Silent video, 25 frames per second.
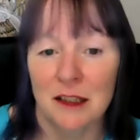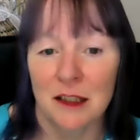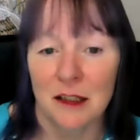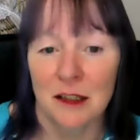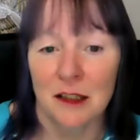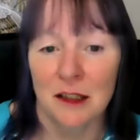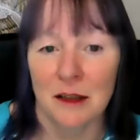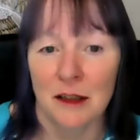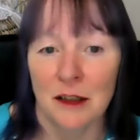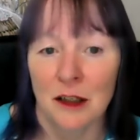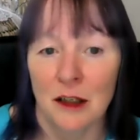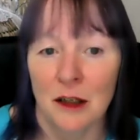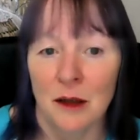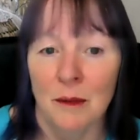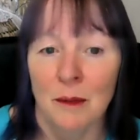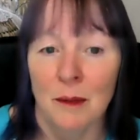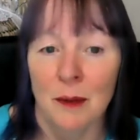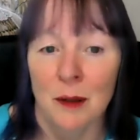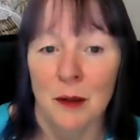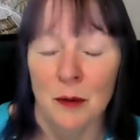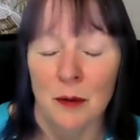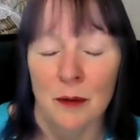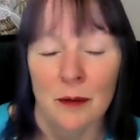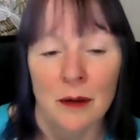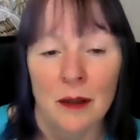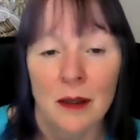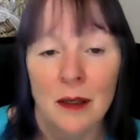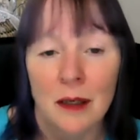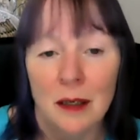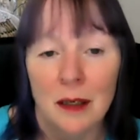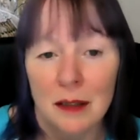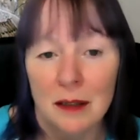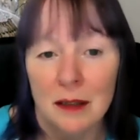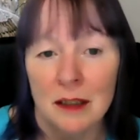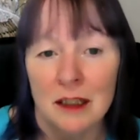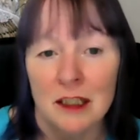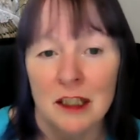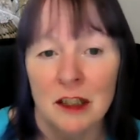to the new moon,
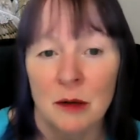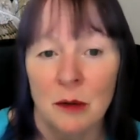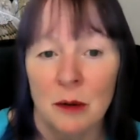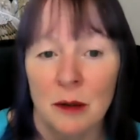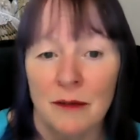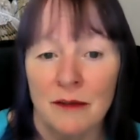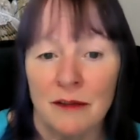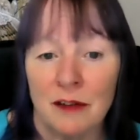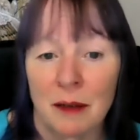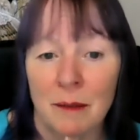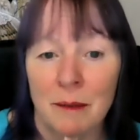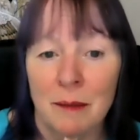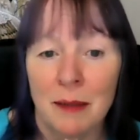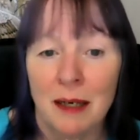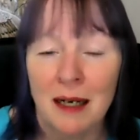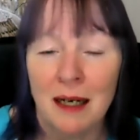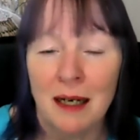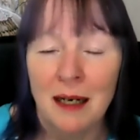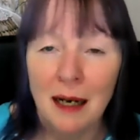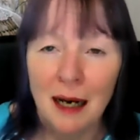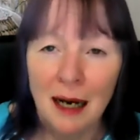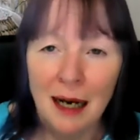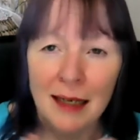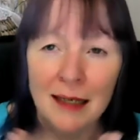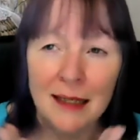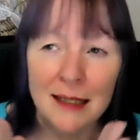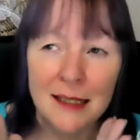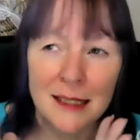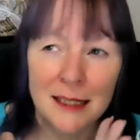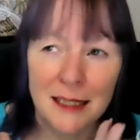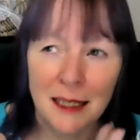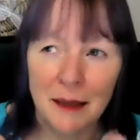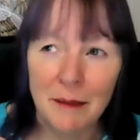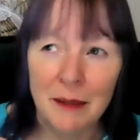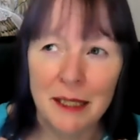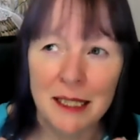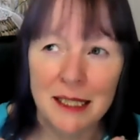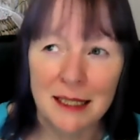the two of them. And a
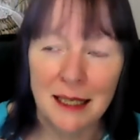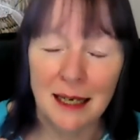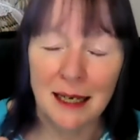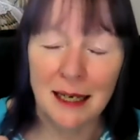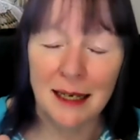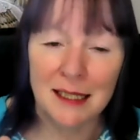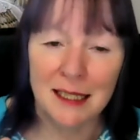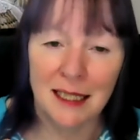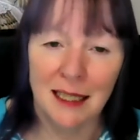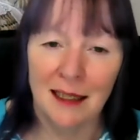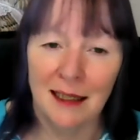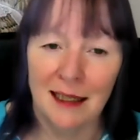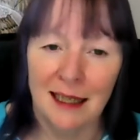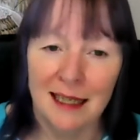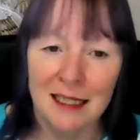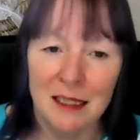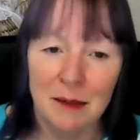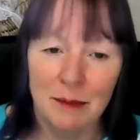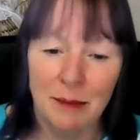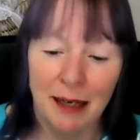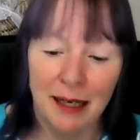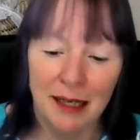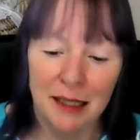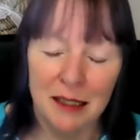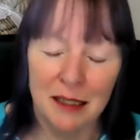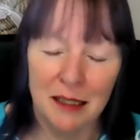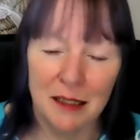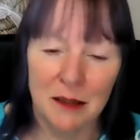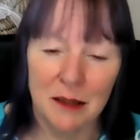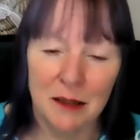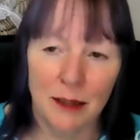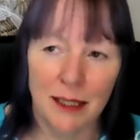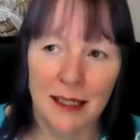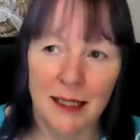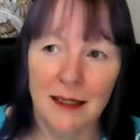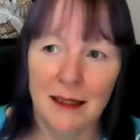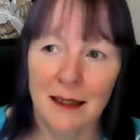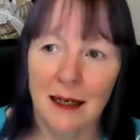semi-sextile aspect is
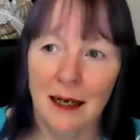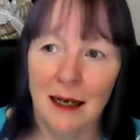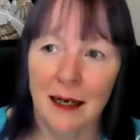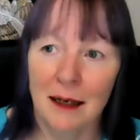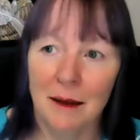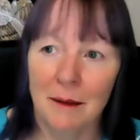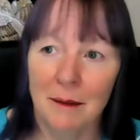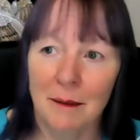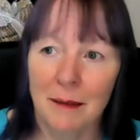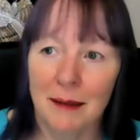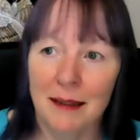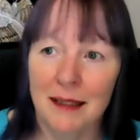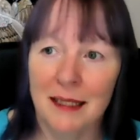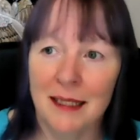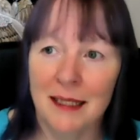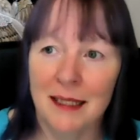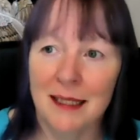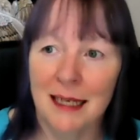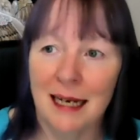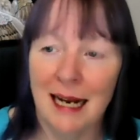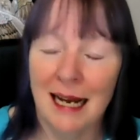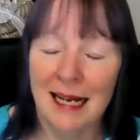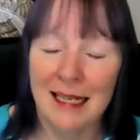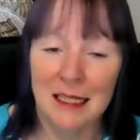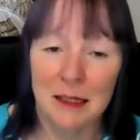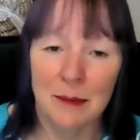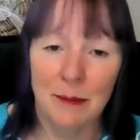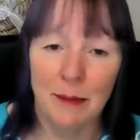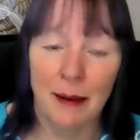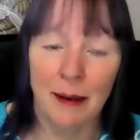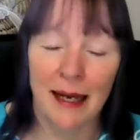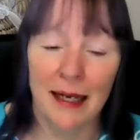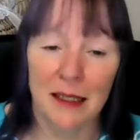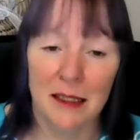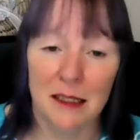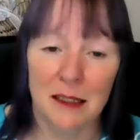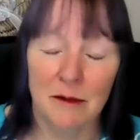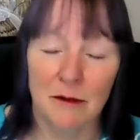when there's an
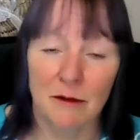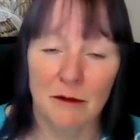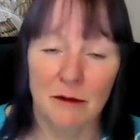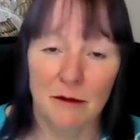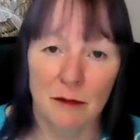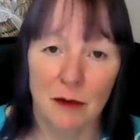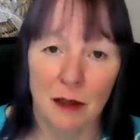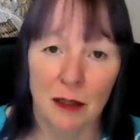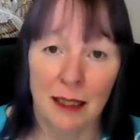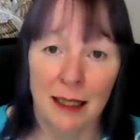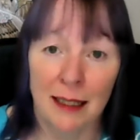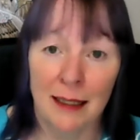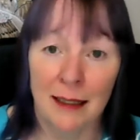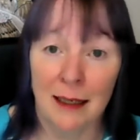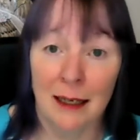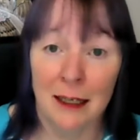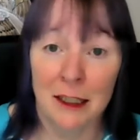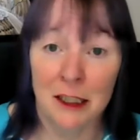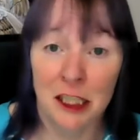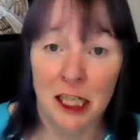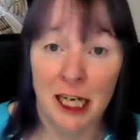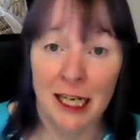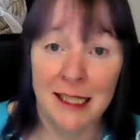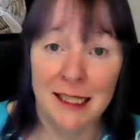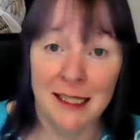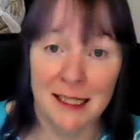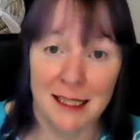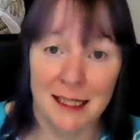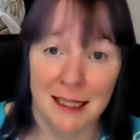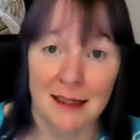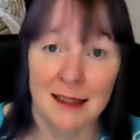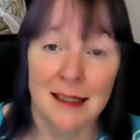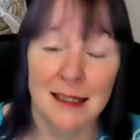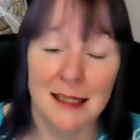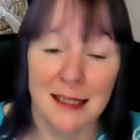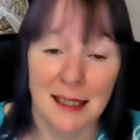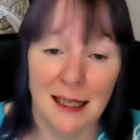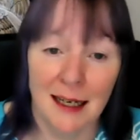aspect in
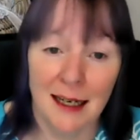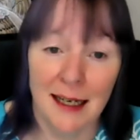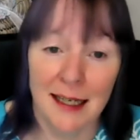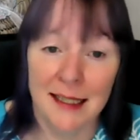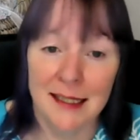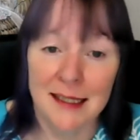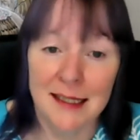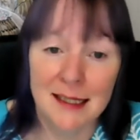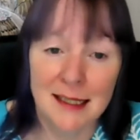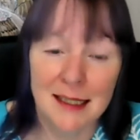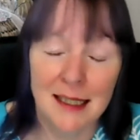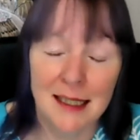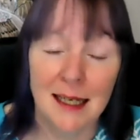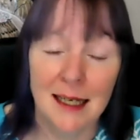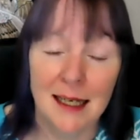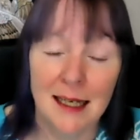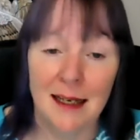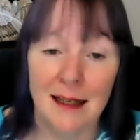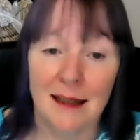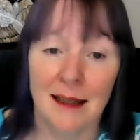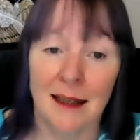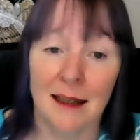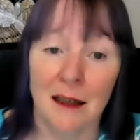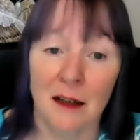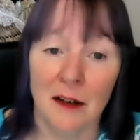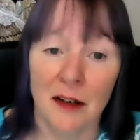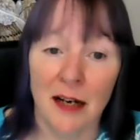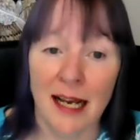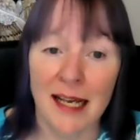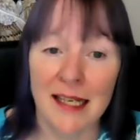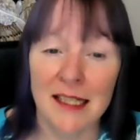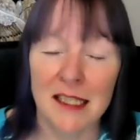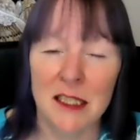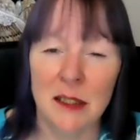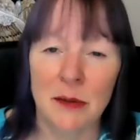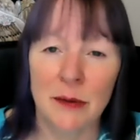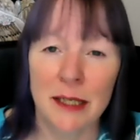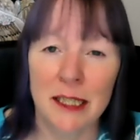adjacent signs that are
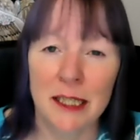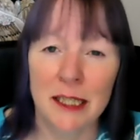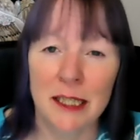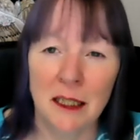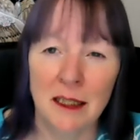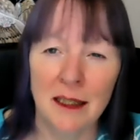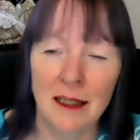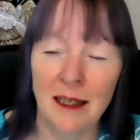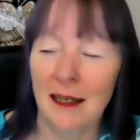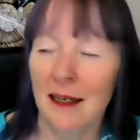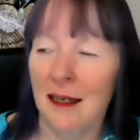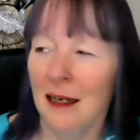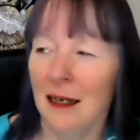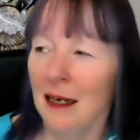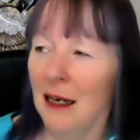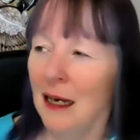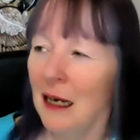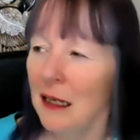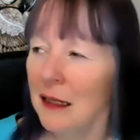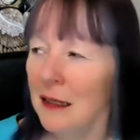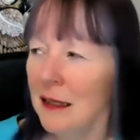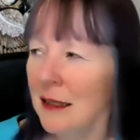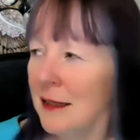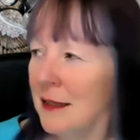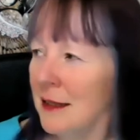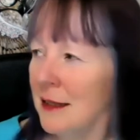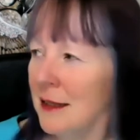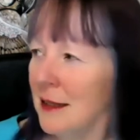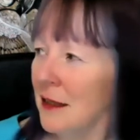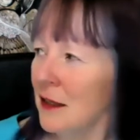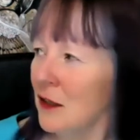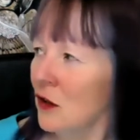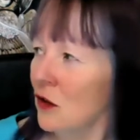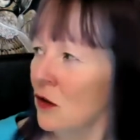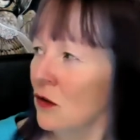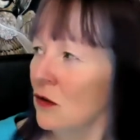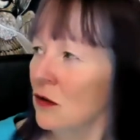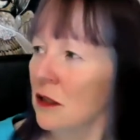next to each other, and they're said
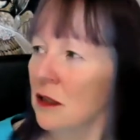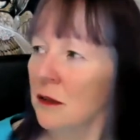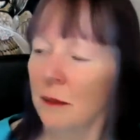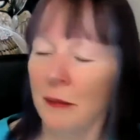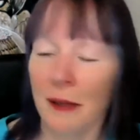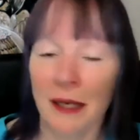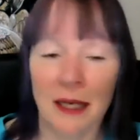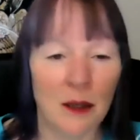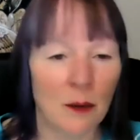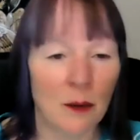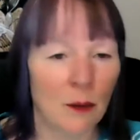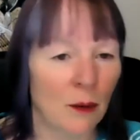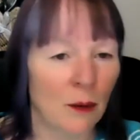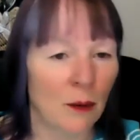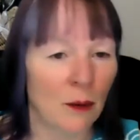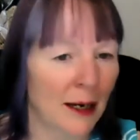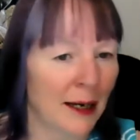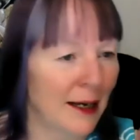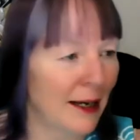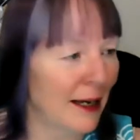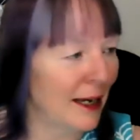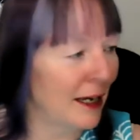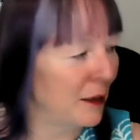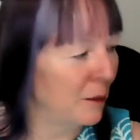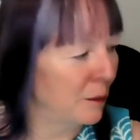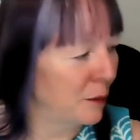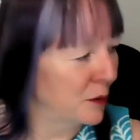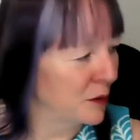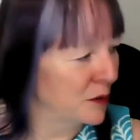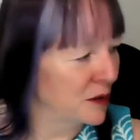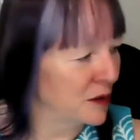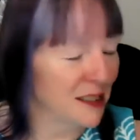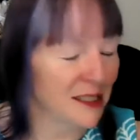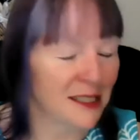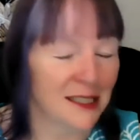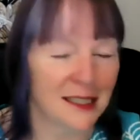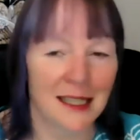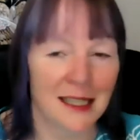not to be quite able
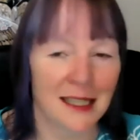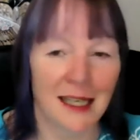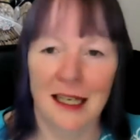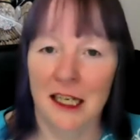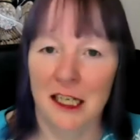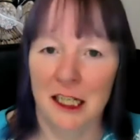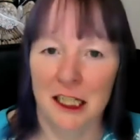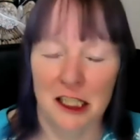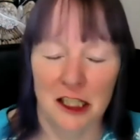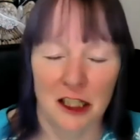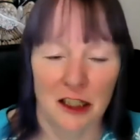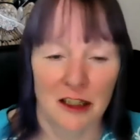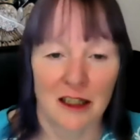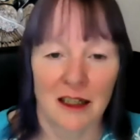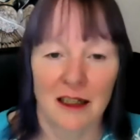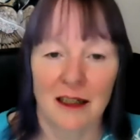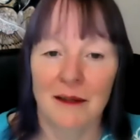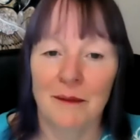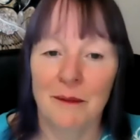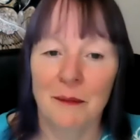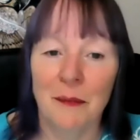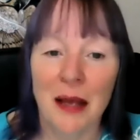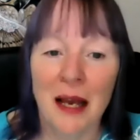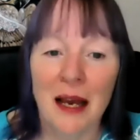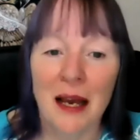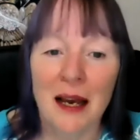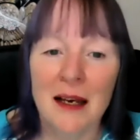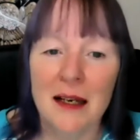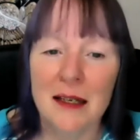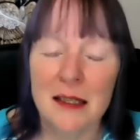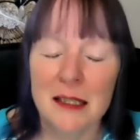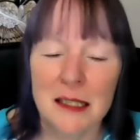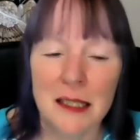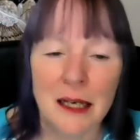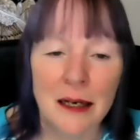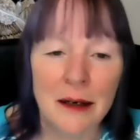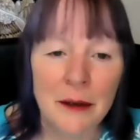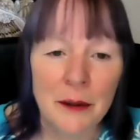to see each other.
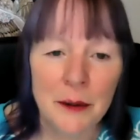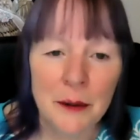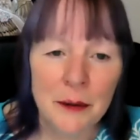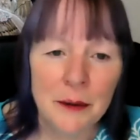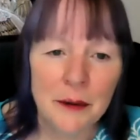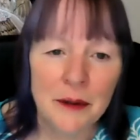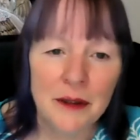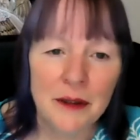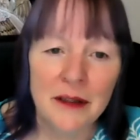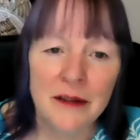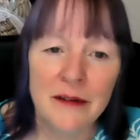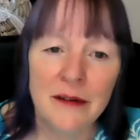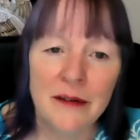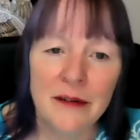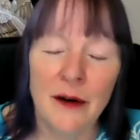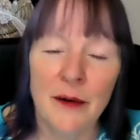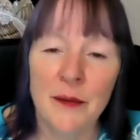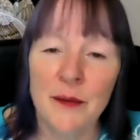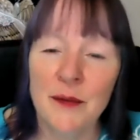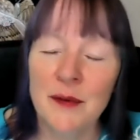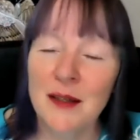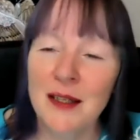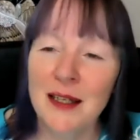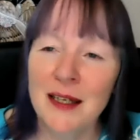So, you know,